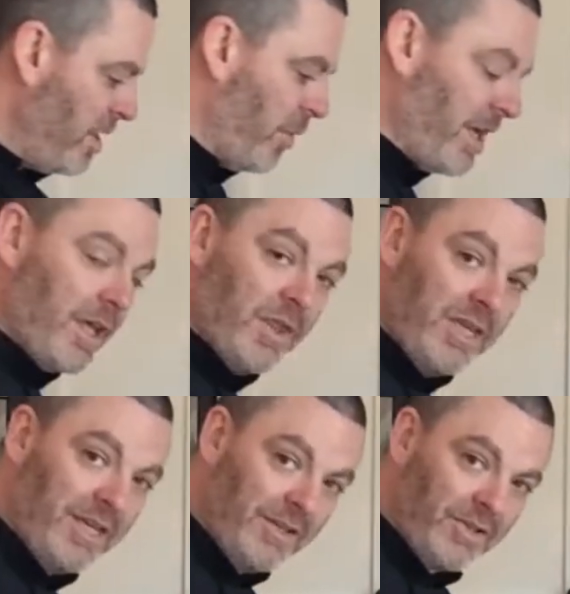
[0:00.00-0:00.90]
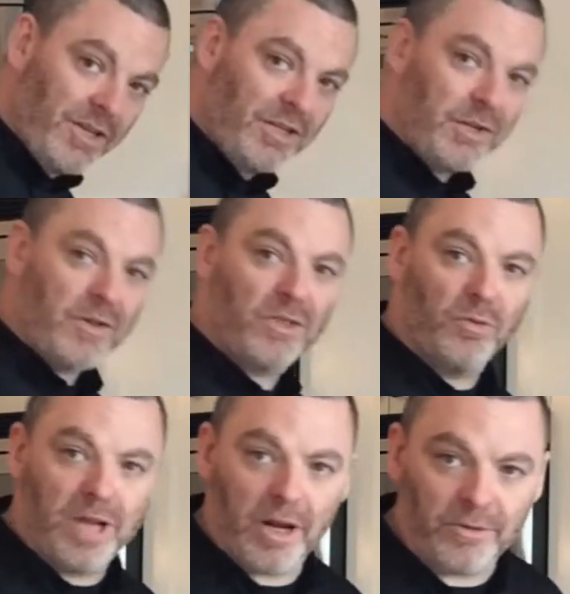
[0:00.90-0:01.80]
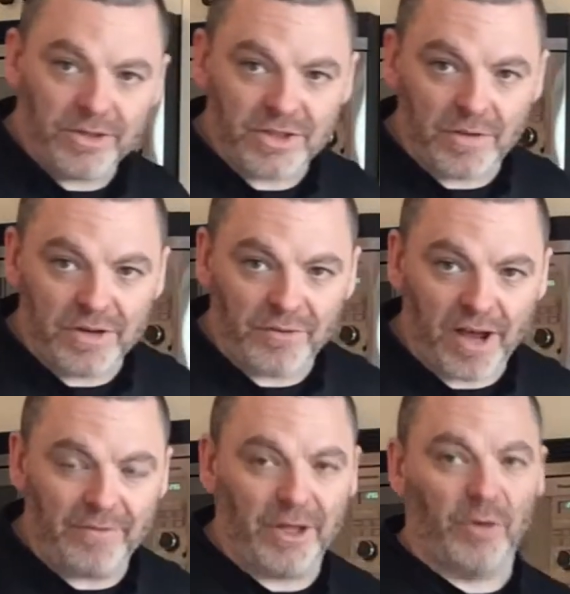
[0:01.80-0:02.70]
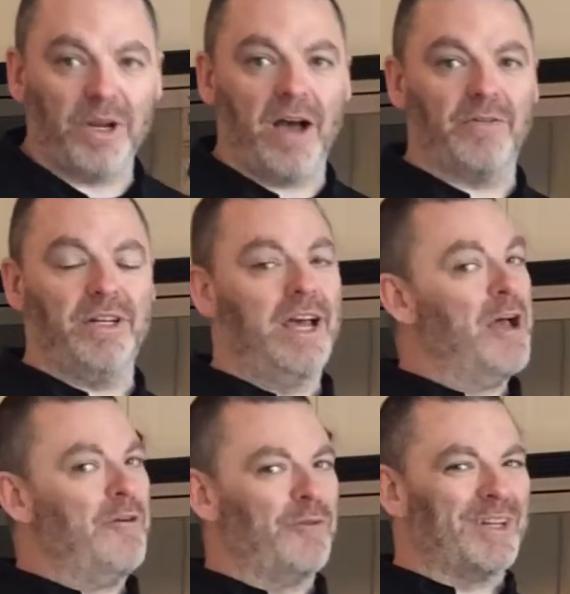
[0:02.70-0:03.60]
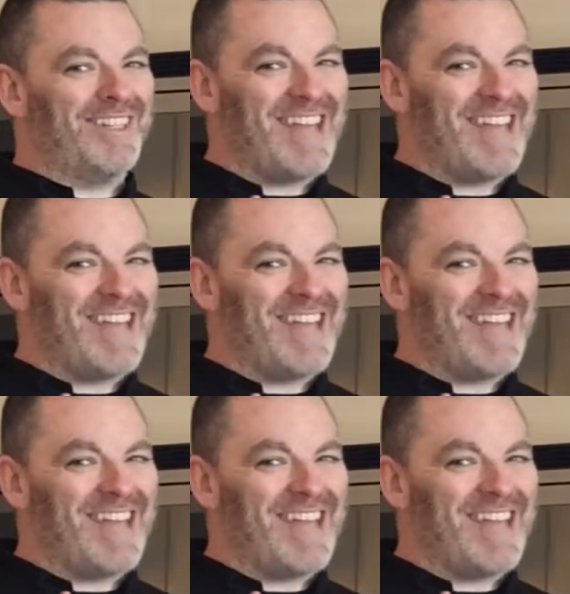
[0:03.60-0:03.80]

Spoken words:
you want to get these into your 375 degree oven for